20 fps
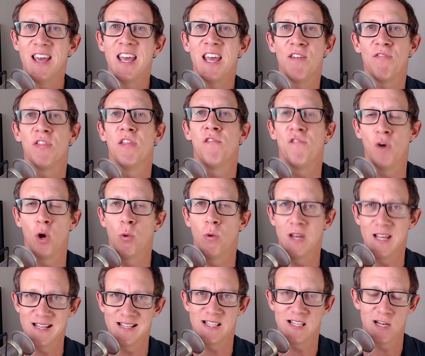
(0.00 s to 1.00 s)
if the phone
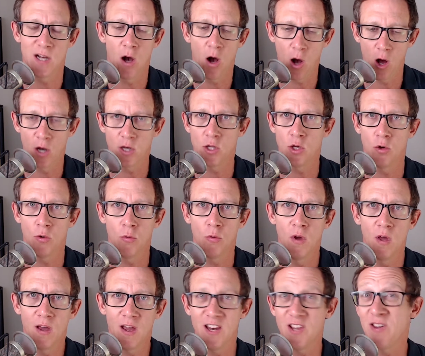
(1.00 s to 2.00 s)
isn't on you,
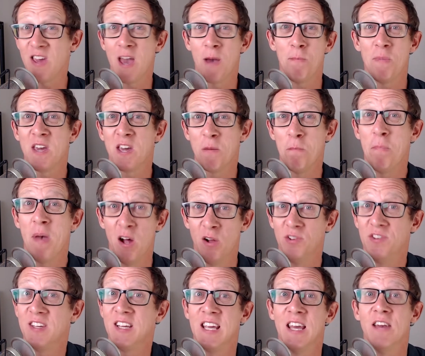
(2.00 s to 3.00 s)
and you can't be
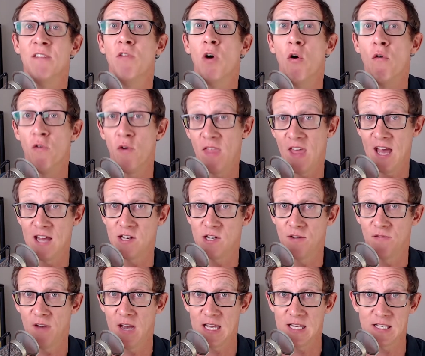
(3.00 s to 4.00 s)
compelled to give over that
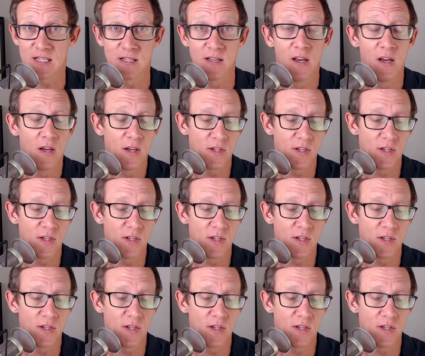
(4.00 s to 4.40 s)
device.